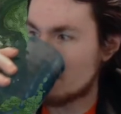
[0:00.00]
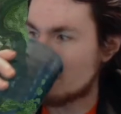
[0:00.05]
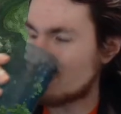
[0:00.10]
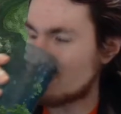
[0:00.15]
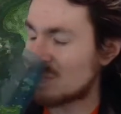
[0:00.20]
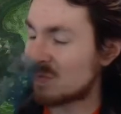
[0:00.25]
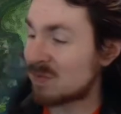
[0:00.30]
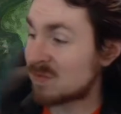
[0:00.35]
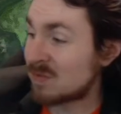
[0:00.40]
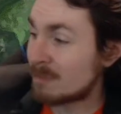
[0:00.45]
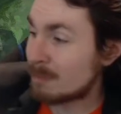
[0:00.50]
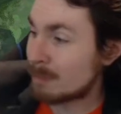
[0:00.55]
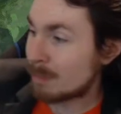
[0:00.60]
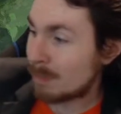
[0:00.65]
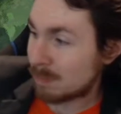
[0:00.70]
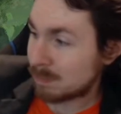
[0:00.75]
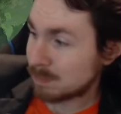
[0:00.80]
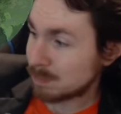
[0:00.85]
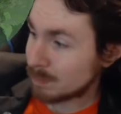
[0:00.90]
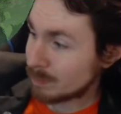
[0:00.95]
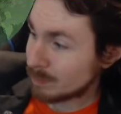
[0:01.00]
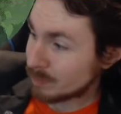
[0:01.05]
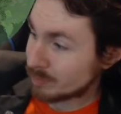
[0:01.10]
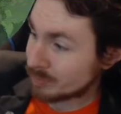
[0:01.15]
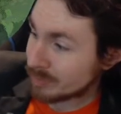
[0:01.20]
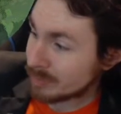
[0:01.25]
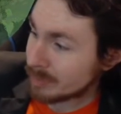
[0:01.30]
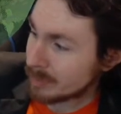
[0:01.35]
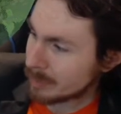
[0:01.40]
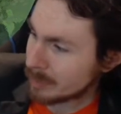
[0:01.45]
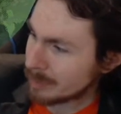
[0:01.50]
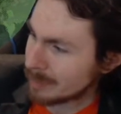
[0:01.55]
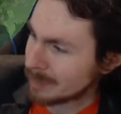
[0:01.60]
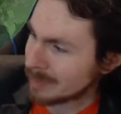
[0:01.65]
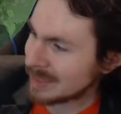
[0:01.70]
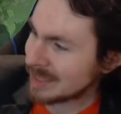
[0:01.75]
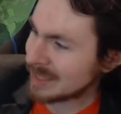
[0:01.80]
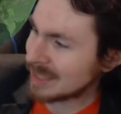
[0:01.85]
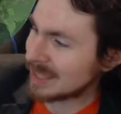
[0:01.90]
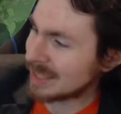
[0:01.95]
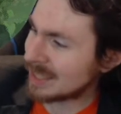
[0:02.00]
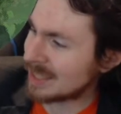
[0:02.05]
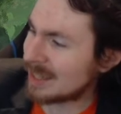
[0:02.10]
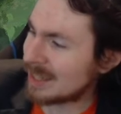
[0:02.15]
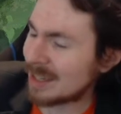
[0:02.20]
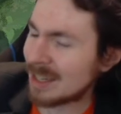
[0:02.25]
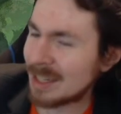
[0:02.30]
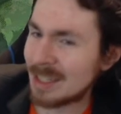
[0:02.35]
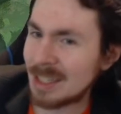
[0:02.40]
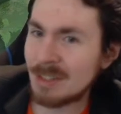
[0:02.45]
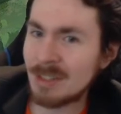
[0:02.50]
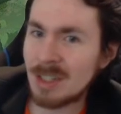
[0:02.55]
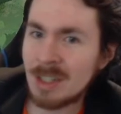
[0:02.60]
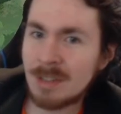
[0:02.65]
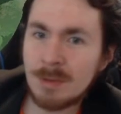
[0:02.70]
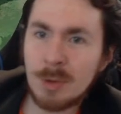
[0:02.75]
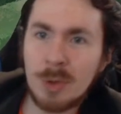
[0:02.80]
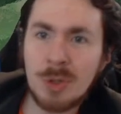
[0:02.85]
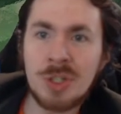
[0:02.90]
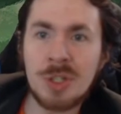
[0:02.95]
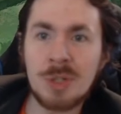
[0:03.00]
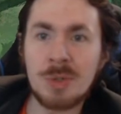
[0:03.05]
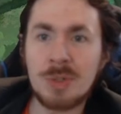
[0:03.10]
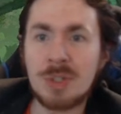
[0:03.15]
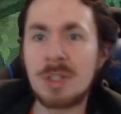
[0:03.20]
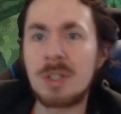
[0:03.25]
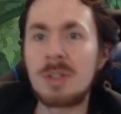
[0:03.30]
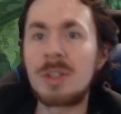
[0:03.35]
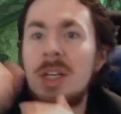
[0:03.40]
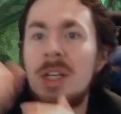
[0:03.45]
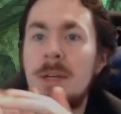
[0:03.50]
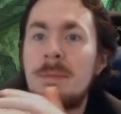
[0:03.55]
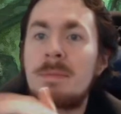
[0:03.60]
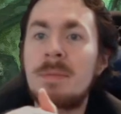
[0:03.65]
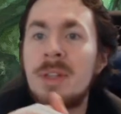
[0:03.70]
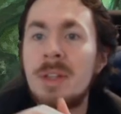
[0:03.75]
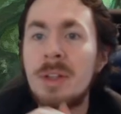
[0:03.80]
Hmm. Ah, I gotta love that void juice. Okay.